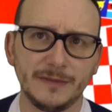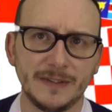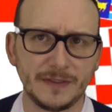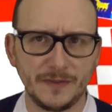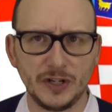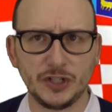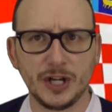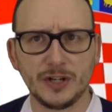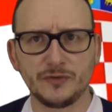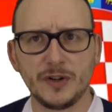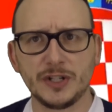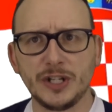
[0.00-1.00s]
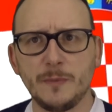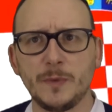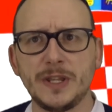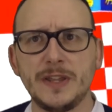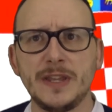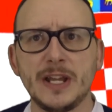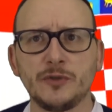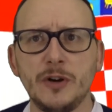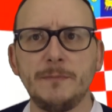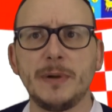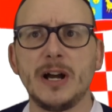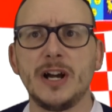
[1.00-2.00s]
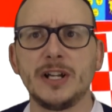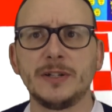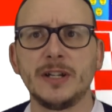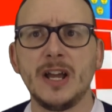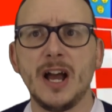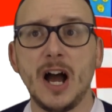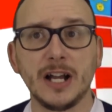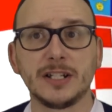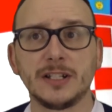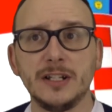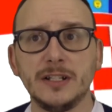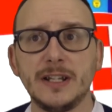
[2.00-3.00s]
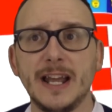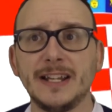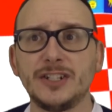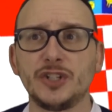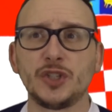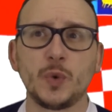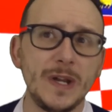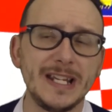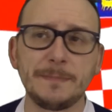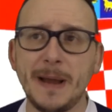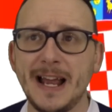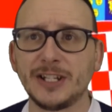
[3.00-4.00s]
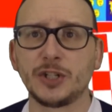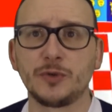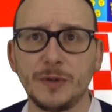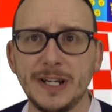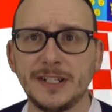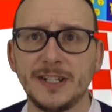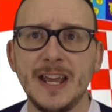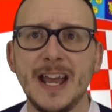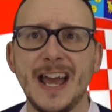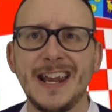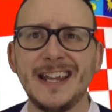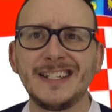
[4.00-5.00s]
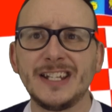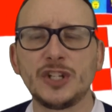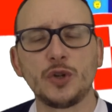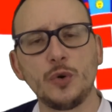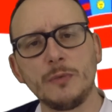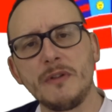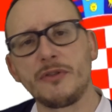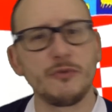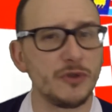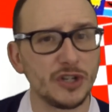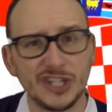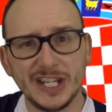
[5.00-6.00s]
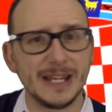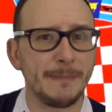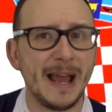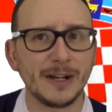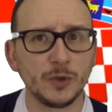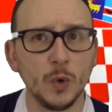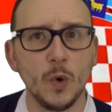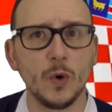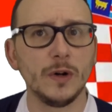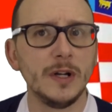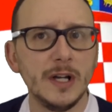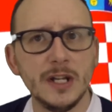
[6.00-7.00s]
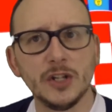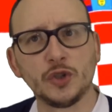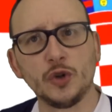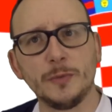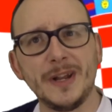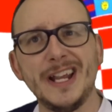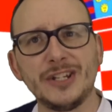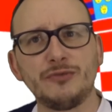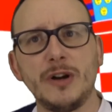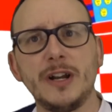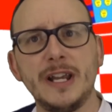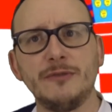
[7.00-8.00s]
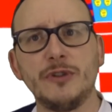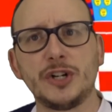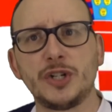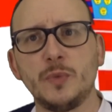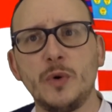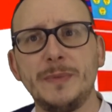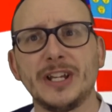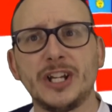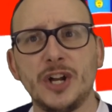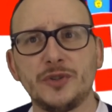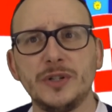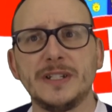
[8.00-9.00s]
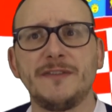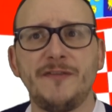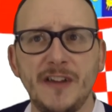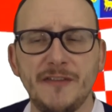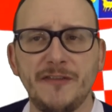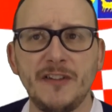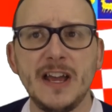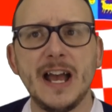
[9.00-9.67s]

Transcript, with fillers: After finishing as runners-up within their group behind Iceland, they had to squeeze past Greece and enter the tournament through the sneaky back door. The tournament is in Russia will be the country's fifth